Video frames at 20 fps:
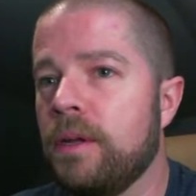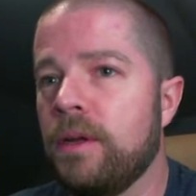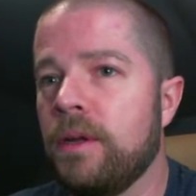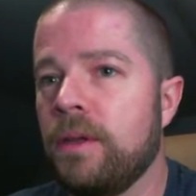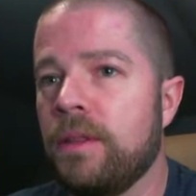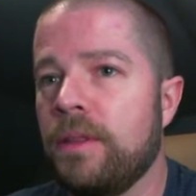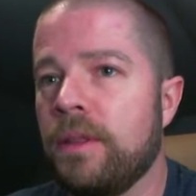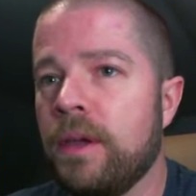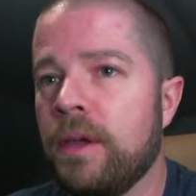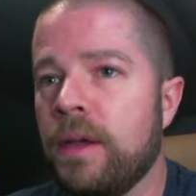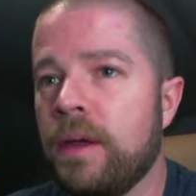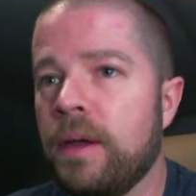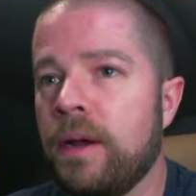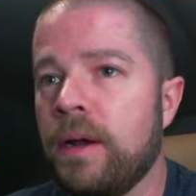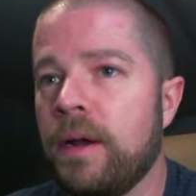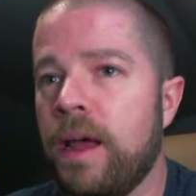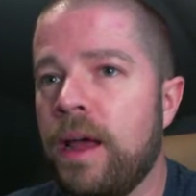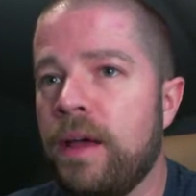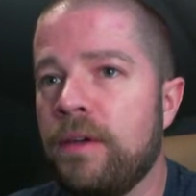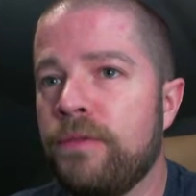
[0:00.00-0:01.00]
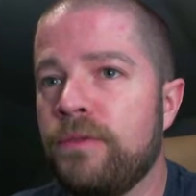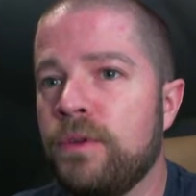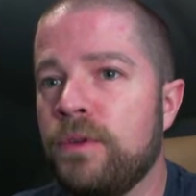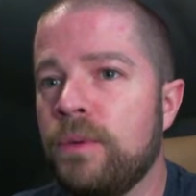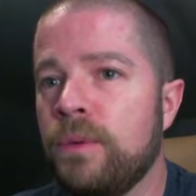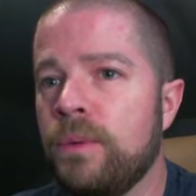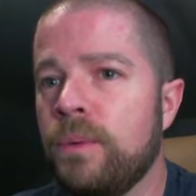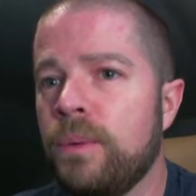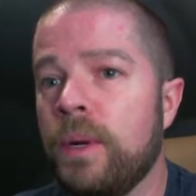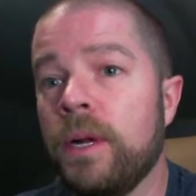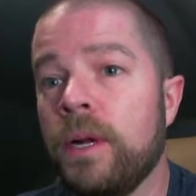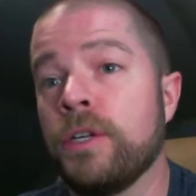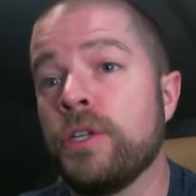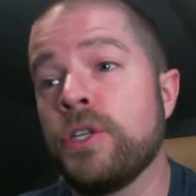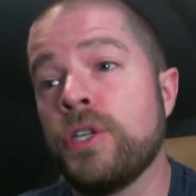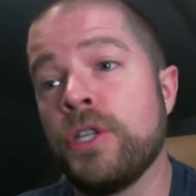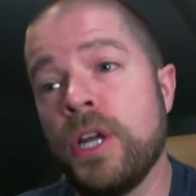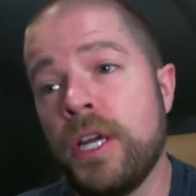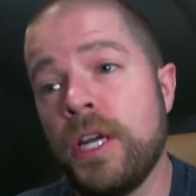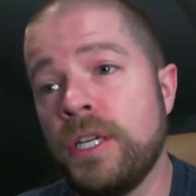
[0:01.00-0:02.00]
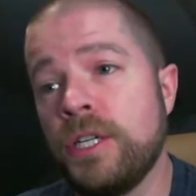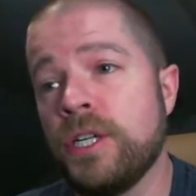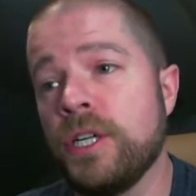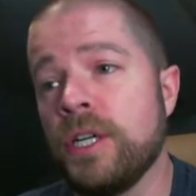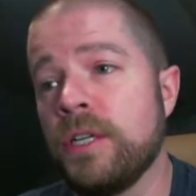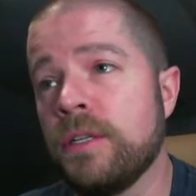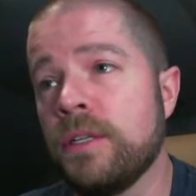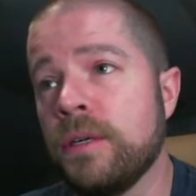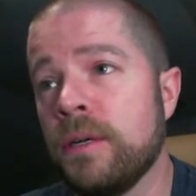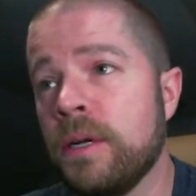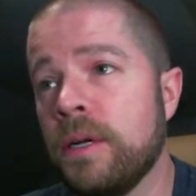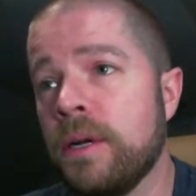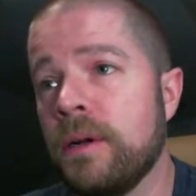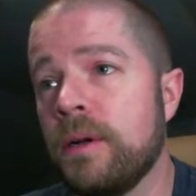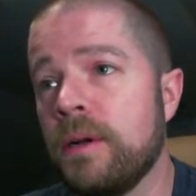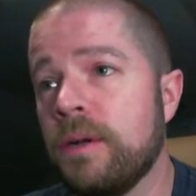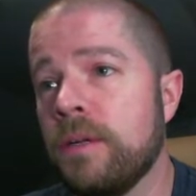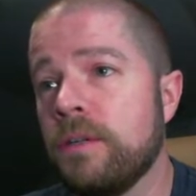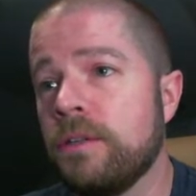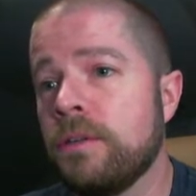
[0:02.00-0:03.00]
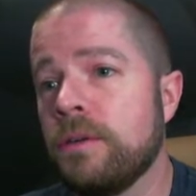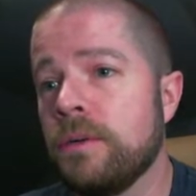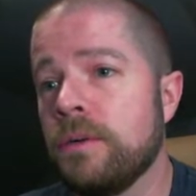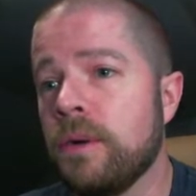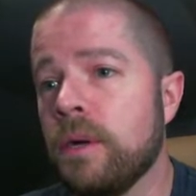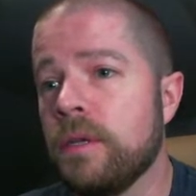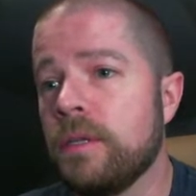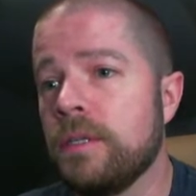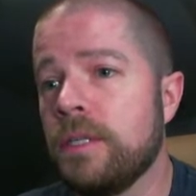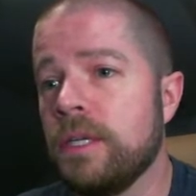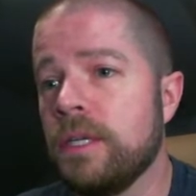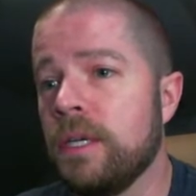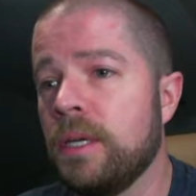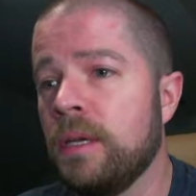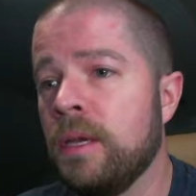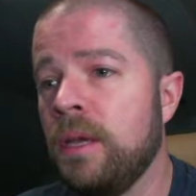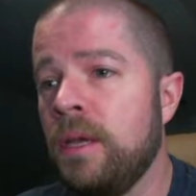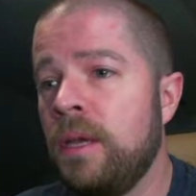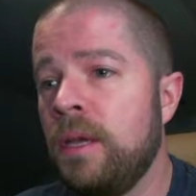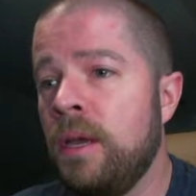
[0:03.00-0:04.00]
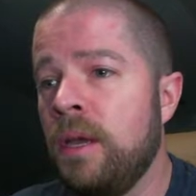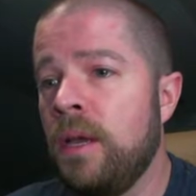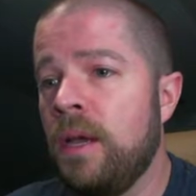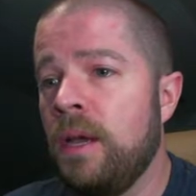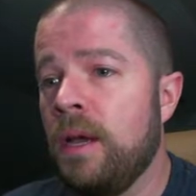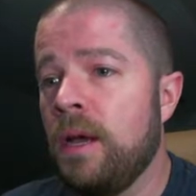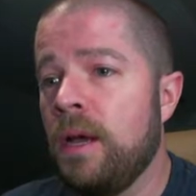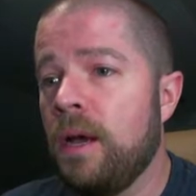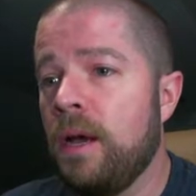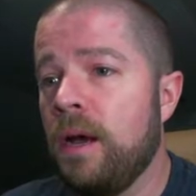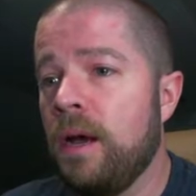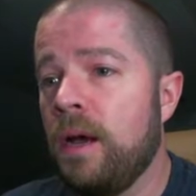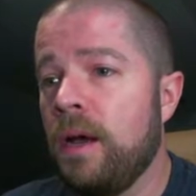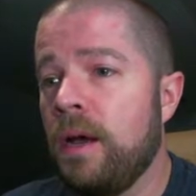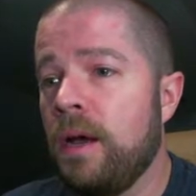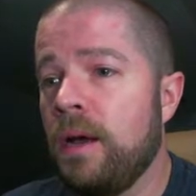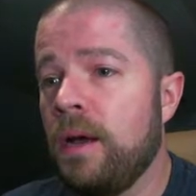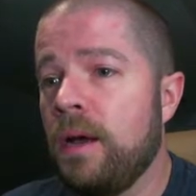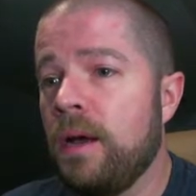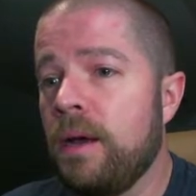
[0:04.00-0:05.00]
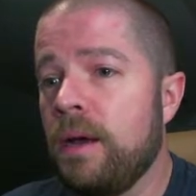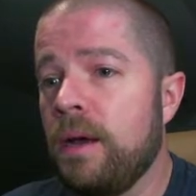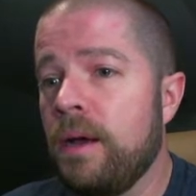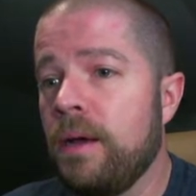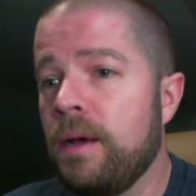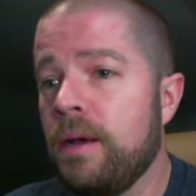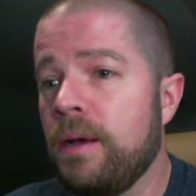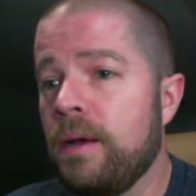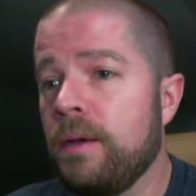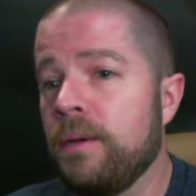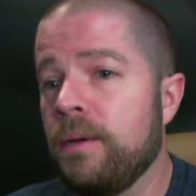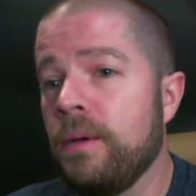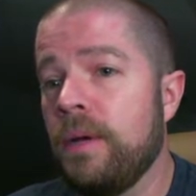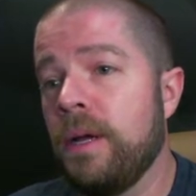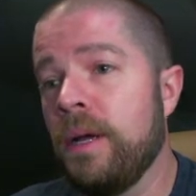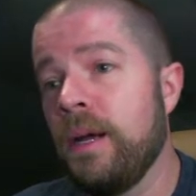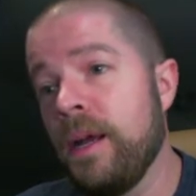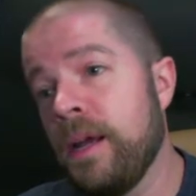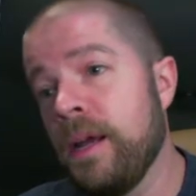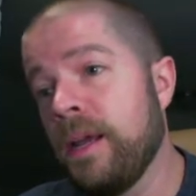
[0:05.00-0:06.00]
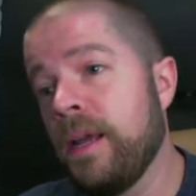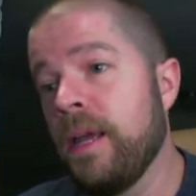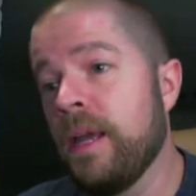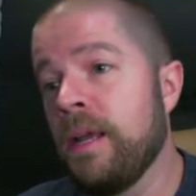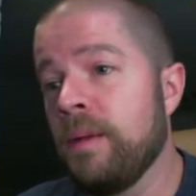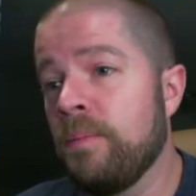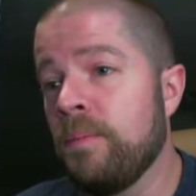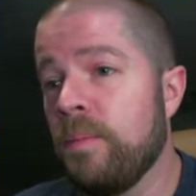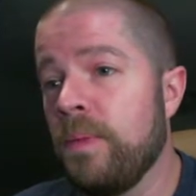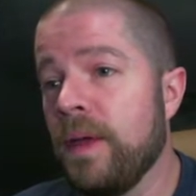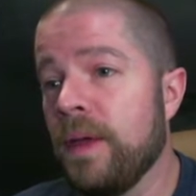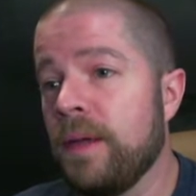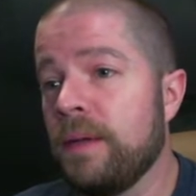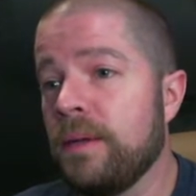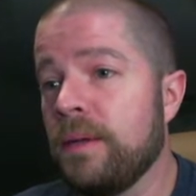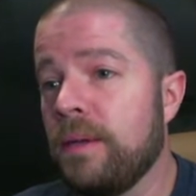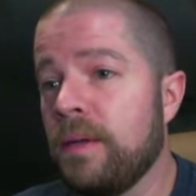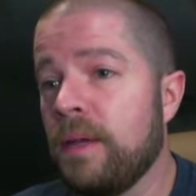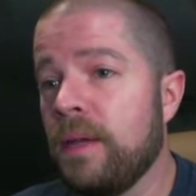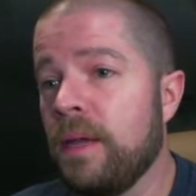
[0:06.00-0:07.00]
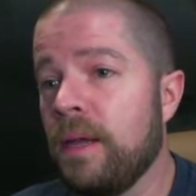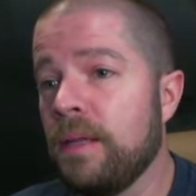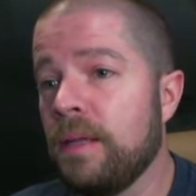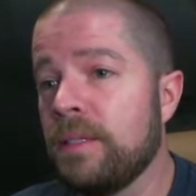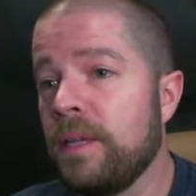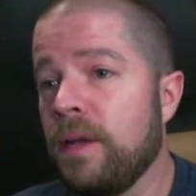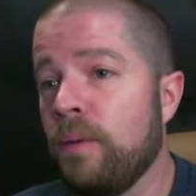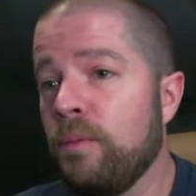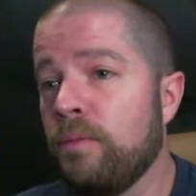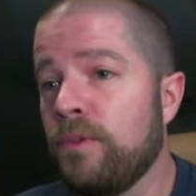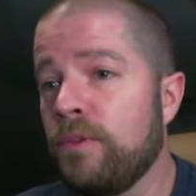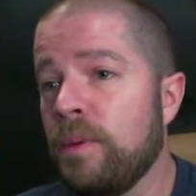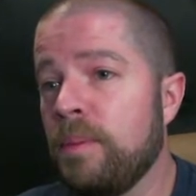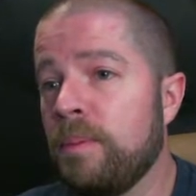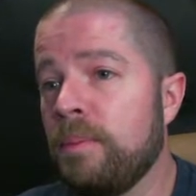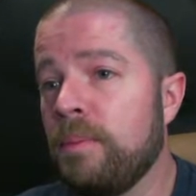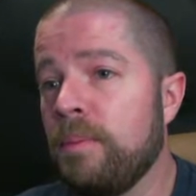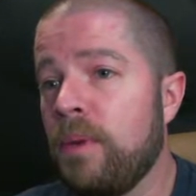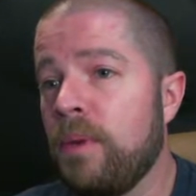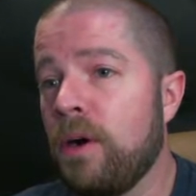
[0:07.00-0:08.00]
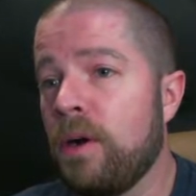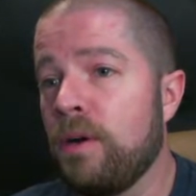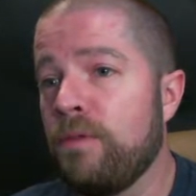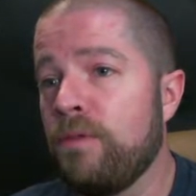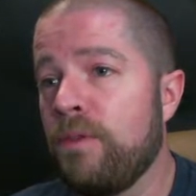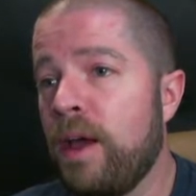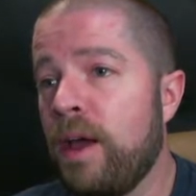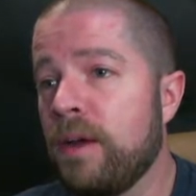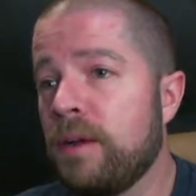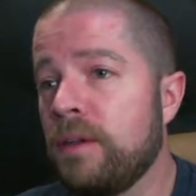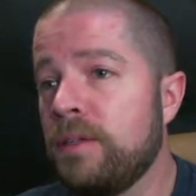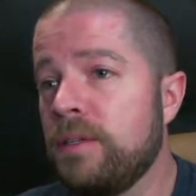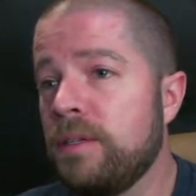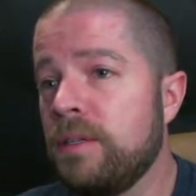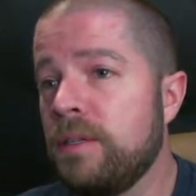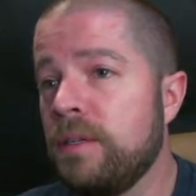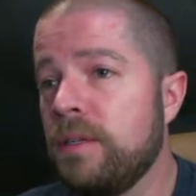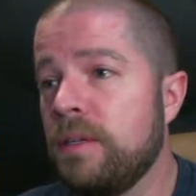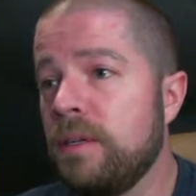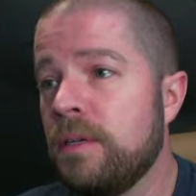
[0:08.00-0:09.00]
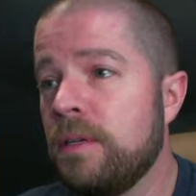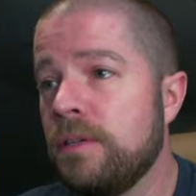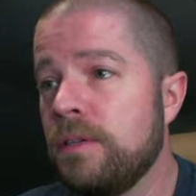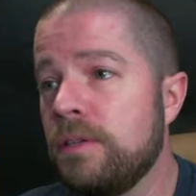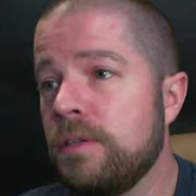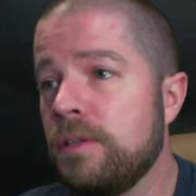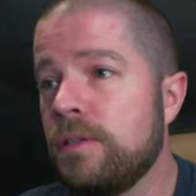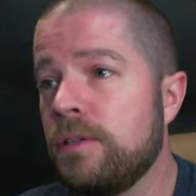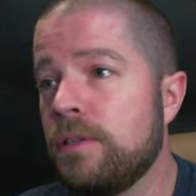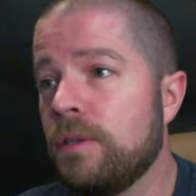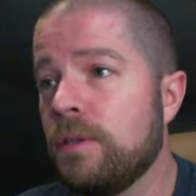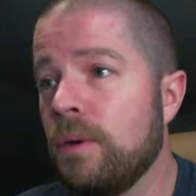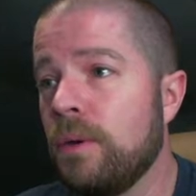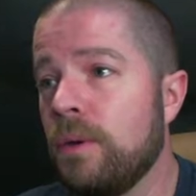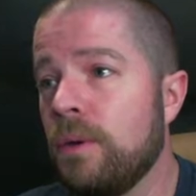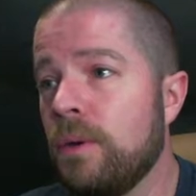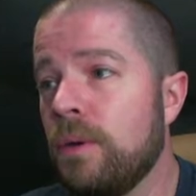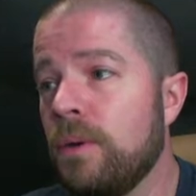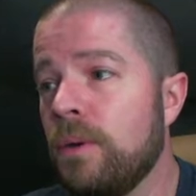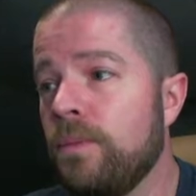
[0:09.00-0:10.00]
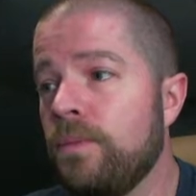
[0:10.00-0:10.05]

think I'm going to have to. We got a Shine Chaser here. Interesting. Again, that gets help from artifacts. So